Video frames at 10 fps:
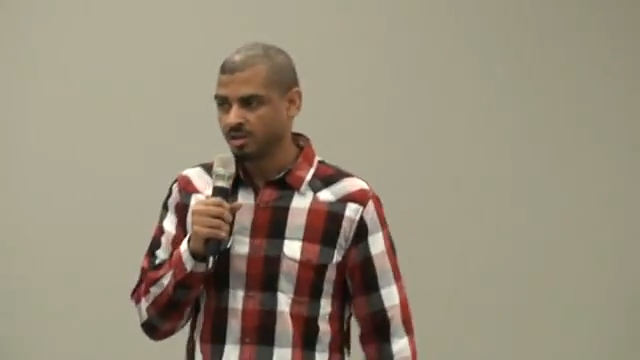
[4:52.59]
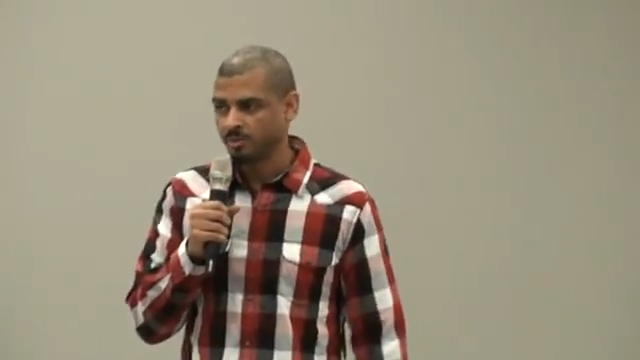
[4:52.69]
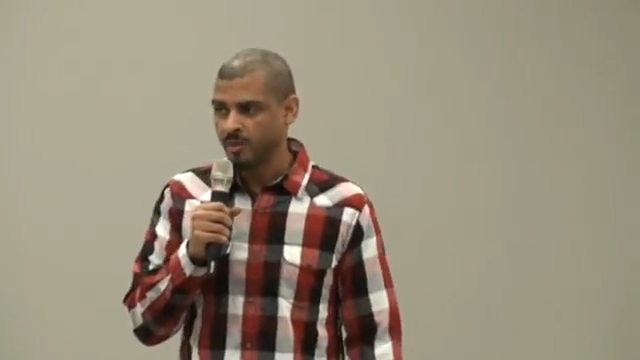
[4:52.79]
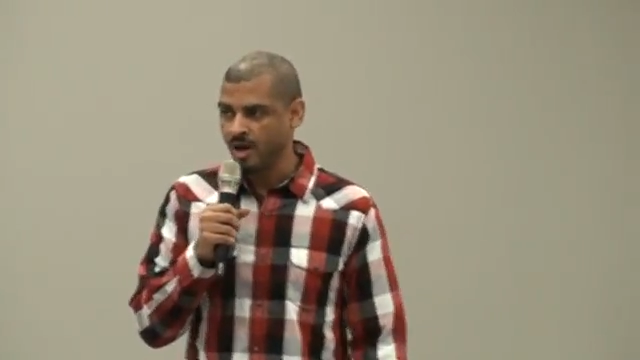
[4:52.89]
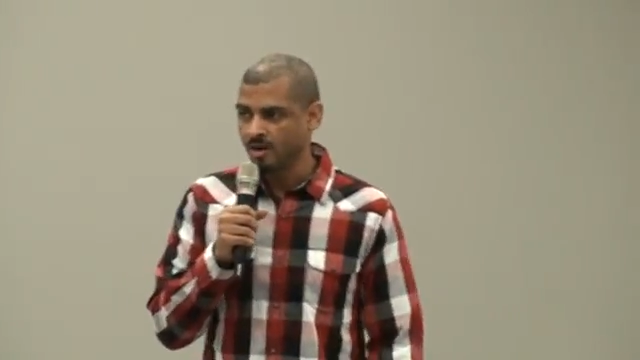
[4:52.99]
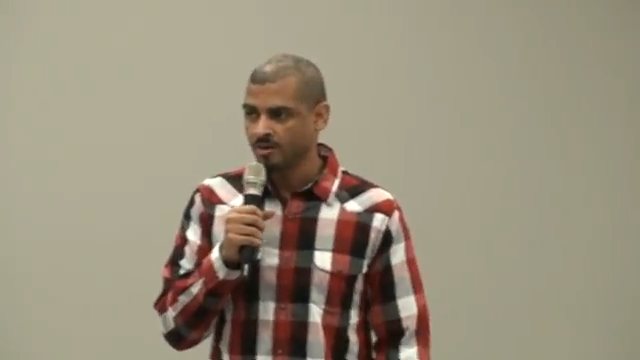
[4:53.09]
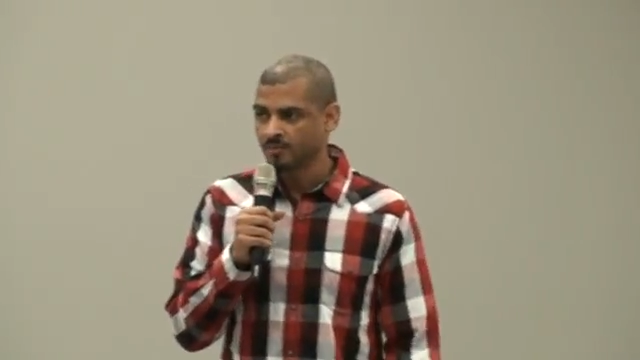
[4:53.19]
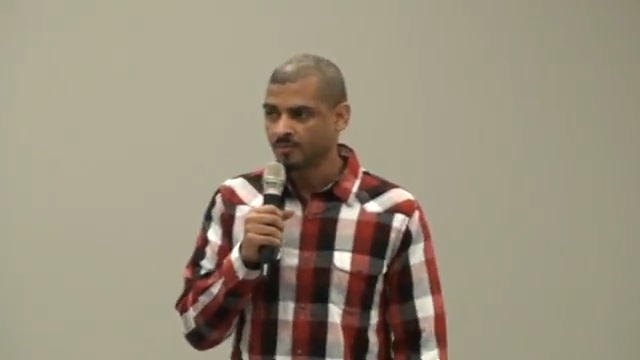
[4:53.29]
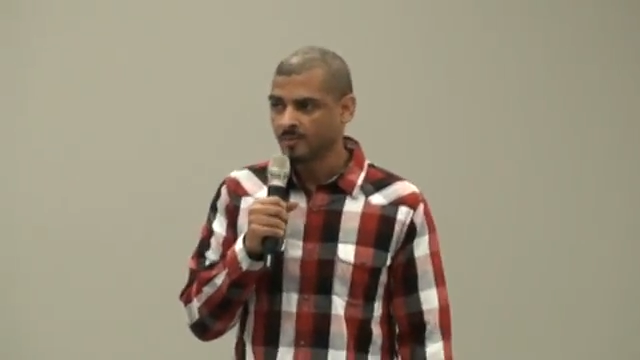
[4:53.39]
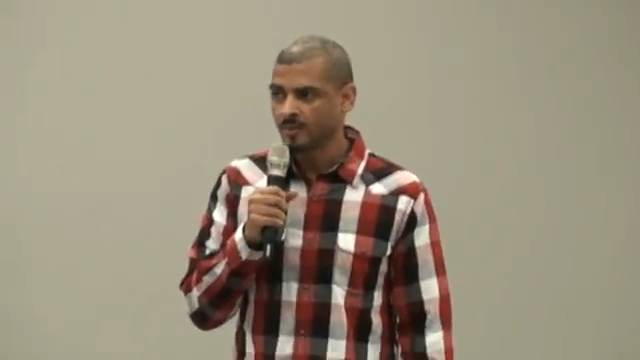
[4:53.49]
sex, and power.
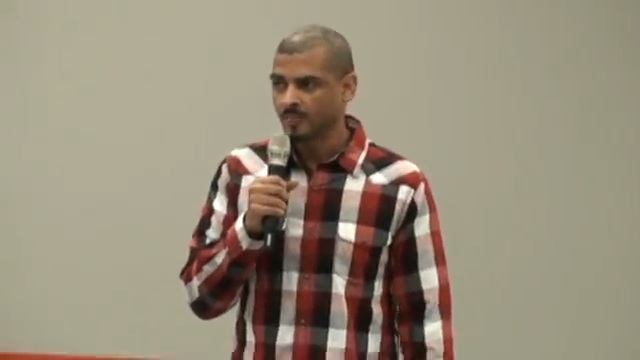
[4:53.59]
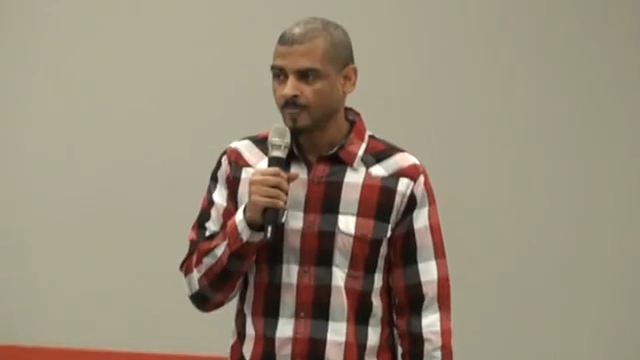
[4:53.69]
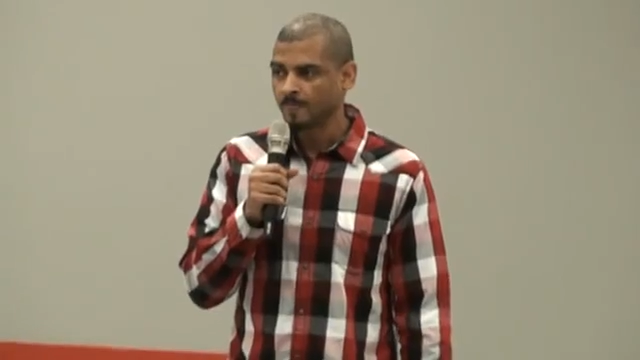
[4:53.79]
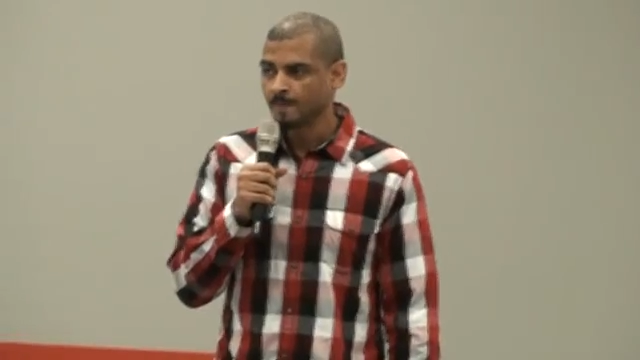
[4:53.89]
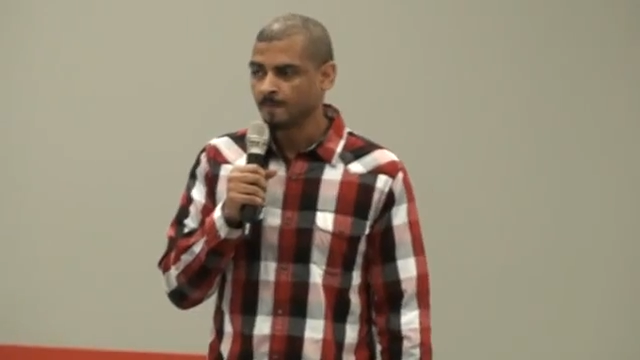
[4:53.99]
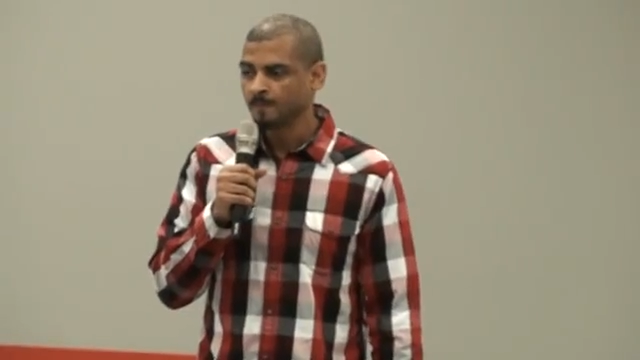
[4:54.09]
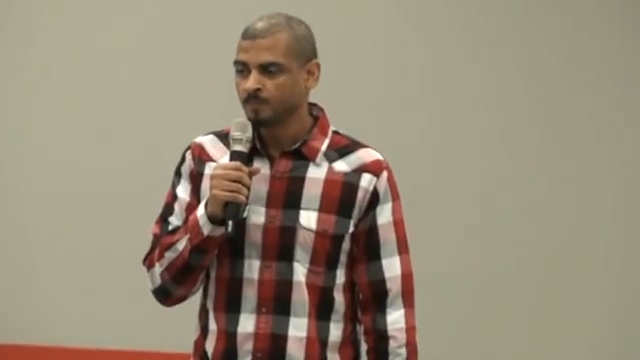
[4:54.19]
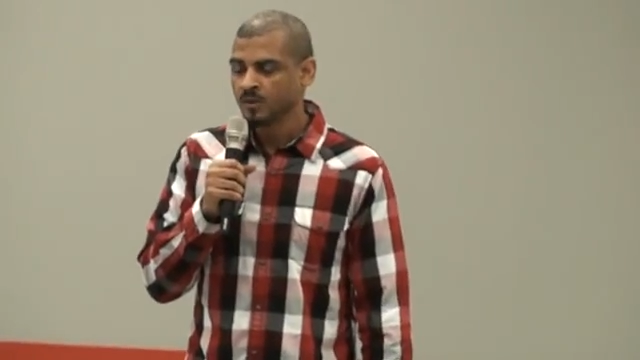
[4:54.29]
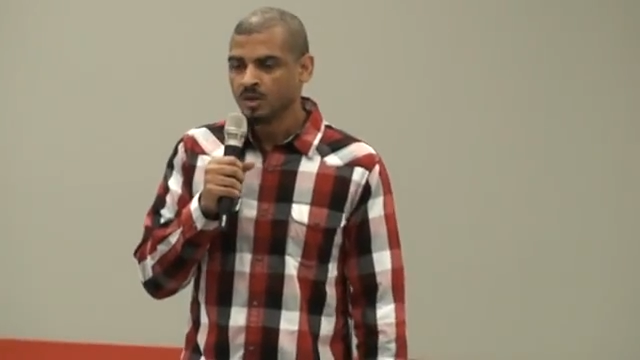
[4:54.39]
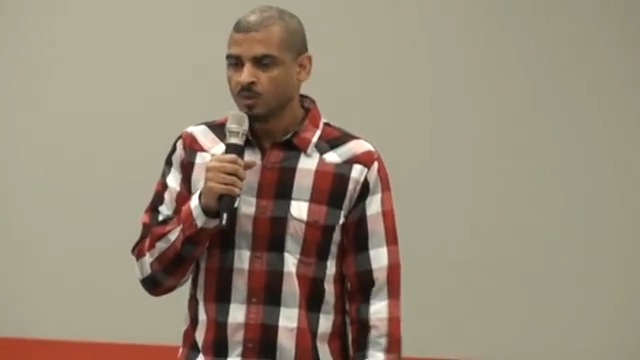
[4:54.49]

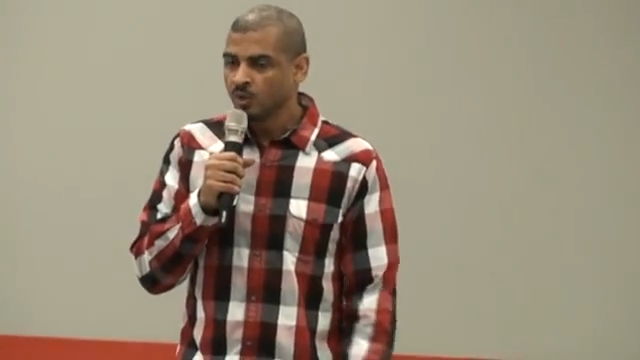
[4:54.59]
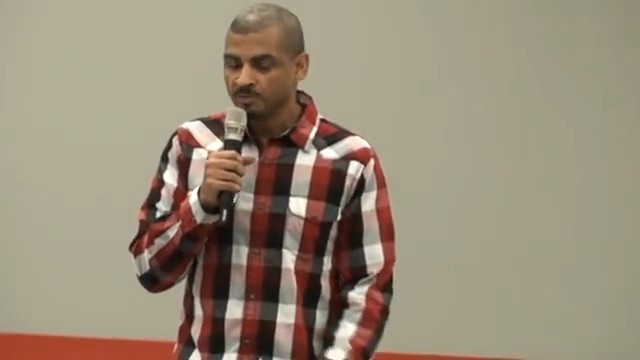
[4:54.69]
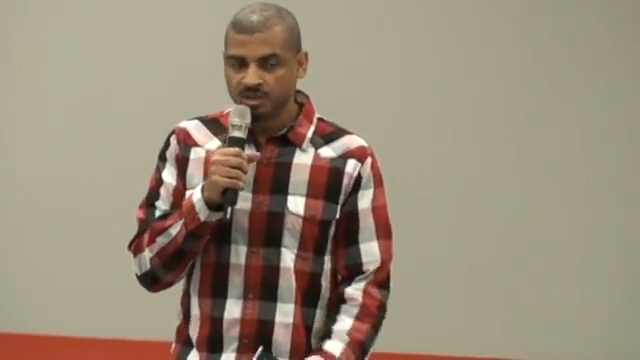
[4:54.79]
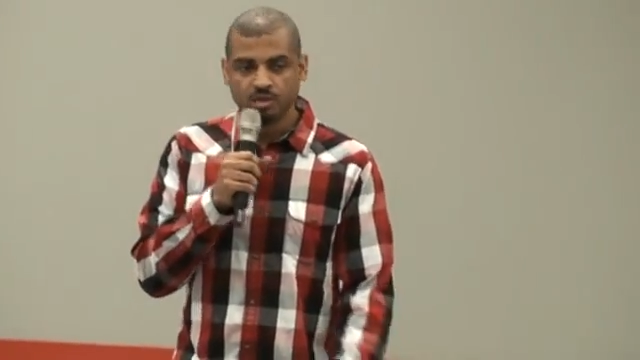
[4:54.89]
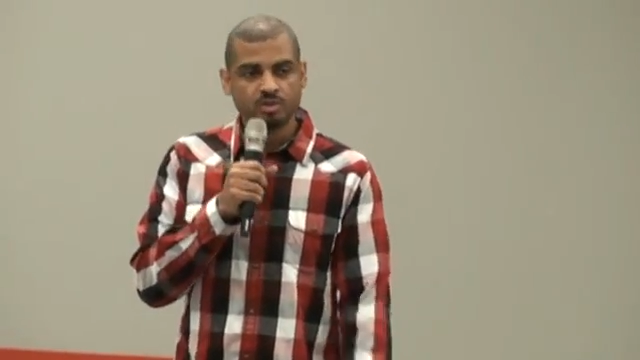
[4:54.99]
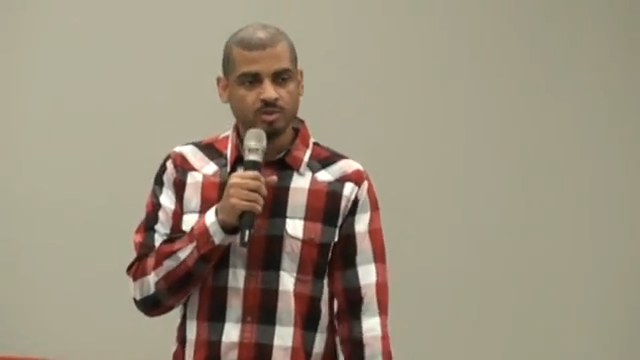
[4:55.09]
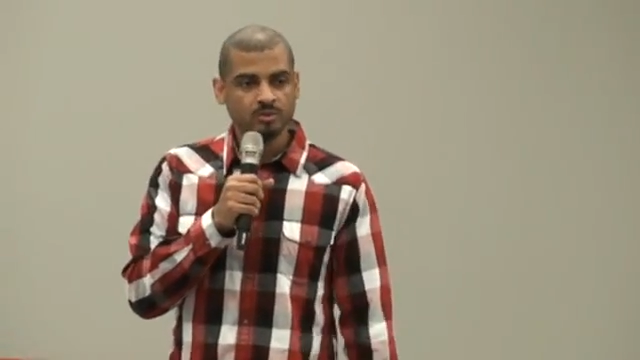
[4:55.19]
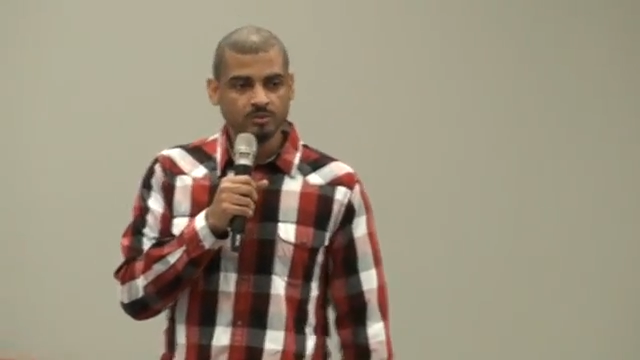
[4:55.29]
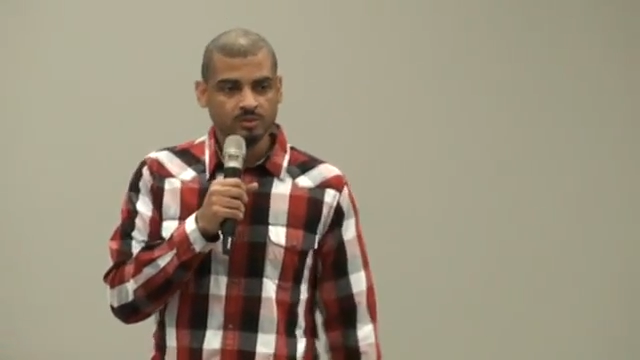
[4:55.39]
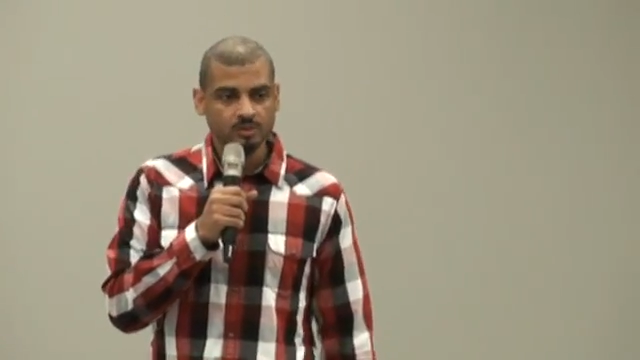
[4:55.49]
Women do
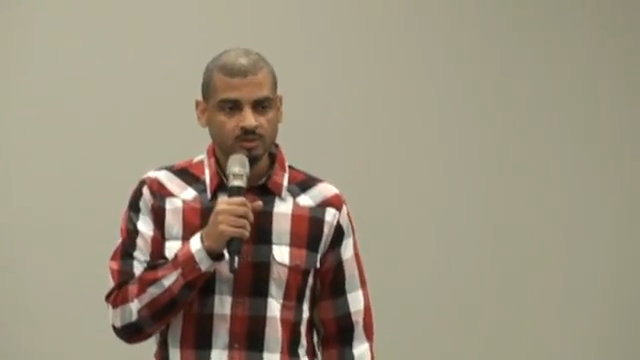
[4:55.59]
too.